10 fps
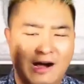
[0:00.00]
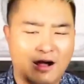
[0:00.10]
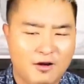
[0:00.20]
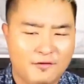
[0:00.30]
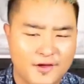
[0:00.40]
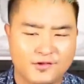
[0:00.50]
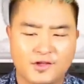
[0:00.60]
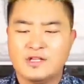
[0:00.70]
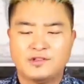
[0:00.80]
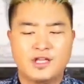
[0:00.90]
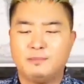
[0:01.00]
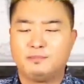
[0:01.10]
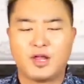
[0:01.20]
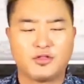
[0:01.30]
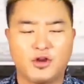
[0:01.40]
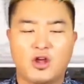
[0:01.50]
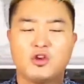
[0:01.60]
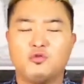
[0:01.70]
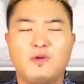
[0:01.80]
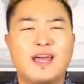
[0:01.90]
harvest. See breakthrough.
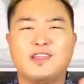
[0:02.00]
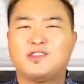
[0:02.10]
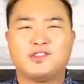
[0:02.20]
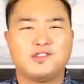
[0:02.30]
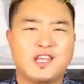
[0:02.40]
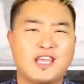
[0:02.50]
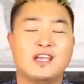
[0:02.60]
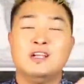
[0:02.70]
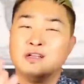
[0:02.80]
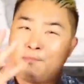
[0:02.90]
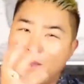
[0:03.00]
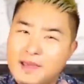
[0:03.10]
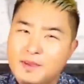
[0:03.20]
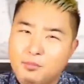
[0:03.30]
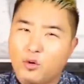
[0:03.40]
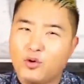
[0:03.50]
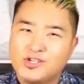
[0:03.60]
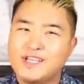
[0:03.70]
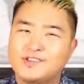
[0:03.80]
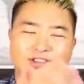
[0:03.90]
Are you ready to see baby boy
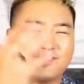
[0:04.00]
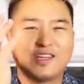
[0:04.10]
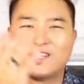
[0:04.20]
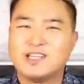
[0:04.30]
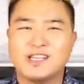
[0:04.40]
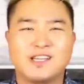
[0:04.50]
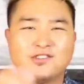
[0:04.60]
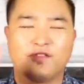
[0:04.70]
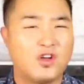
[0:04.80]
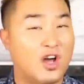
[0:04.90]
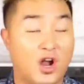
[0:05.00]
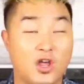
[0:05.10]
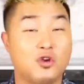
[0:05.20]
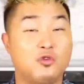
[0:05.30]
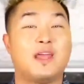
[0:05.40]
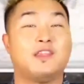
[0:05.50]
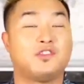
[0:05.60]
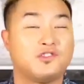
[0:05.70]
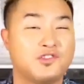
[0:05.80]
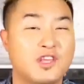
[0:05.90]
Jesus, the goodness of God? Are you ready
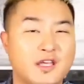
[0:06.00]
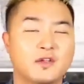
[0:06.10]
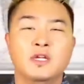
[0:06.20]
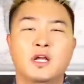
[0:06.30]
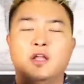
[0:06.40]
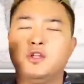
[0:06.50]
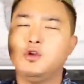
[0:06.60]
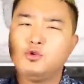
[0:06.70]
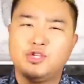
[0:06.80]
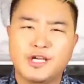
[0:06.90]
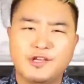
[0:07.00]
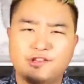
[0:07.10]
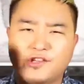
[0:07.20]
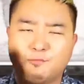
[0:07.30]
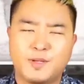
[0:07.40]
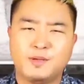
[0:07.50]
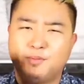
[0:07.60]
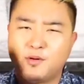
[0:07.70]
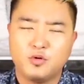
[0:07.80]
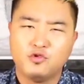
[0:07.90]
to see a new Jesus
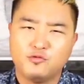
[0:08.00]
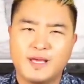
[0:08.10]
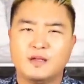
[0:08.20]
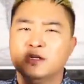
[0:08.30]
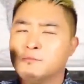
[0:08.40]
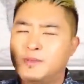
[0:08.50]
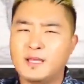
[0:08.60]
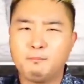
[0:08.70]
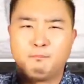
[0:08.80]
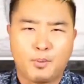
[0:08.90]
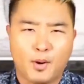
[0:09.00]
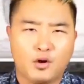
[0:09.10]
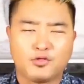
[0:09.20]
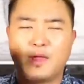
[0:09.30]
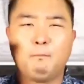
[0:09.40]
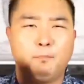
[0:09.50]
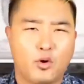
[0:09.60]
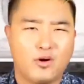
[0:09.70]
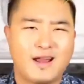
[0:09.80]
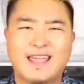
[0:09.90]
people movement being birthed and
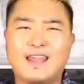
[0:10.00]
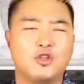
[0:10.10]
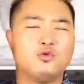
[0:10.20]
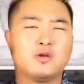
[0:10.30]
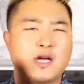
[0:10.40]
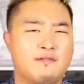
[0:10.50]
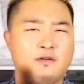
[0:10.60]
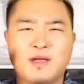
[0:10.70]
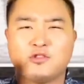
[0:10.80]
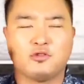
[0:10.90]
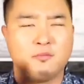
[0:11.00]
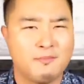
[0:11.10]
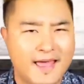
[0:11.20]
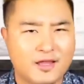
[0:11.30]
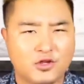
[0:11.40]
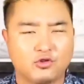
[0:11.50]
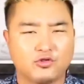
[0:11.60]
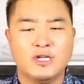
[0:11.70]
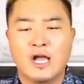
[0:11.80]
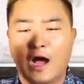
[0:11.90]
born again? New governmental
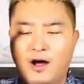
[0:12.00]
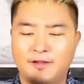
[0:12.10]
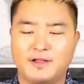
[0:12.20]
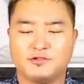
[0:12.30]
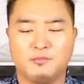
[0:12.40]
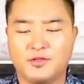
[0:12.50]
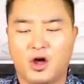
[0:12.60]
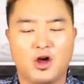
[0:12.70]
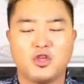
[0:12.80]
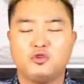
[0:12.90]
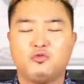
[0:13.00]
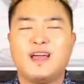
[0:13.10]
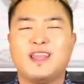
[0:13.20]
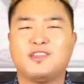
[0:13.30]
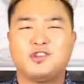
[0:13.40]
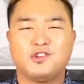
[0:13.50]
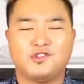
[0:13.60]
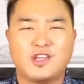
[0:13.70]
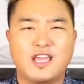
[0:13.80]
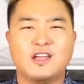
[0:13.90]
mantles on this month. Are you ready to
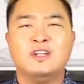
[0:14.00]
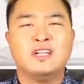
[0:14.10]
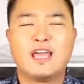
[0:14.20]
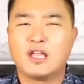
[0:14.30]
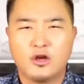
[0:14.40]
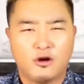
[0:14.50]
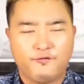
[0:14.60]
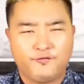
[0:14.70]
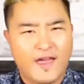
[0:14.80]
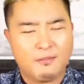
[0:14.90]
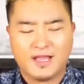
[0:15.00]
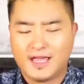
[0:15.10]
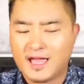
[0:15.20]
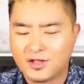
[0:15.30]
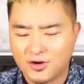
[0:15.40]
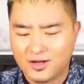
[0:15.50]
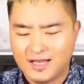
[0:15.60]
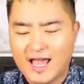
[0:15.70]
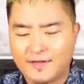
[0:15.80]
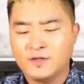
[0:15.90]
see in your family, in your
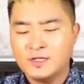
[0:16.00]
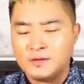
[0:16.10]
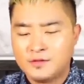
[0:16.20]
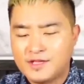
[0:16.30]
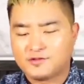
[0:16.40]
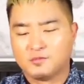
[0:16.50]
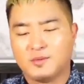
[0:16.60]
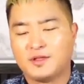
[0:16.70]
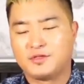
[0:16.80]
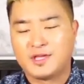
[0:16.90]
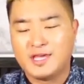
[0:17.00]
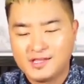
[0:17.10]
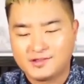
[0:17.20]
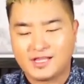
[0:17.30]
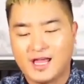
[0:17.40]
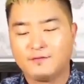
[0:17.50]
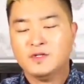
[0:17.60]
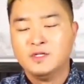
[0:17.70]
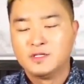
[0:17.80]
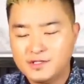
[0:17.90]
life? This month,
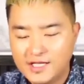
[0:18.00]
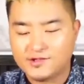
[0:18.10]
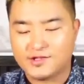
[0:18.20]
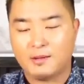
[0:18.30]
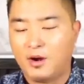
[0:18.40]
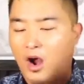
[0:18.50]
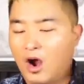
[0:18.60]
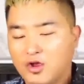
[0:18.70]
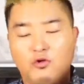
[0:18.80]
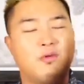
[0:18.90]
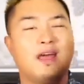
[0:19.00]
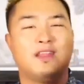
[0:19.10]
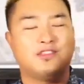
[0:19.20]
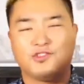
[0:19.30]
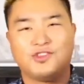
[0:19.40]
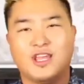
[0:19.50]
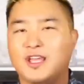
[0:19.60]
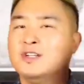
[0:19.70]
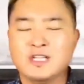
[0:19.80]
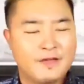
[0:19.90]
Kislev, December, are you ready to
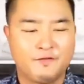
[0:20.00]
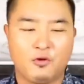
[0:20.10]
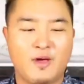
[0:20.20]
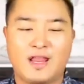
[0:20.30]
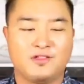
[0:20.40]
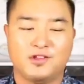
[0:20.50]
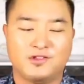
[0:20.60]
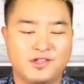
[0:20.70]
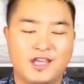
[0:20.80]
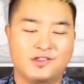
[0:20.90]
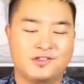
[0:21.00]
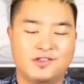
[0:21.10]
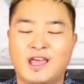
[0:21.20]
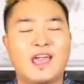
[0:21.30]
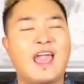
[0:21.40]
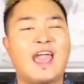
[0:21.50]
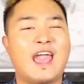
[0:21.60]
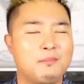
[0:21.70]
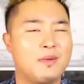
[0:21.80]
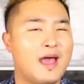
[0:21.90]
see? If you're ready to see, say
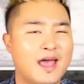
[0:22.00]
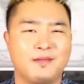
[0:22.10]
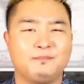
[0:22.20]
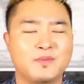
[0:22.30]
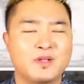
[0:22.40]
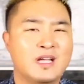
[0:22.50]
amen.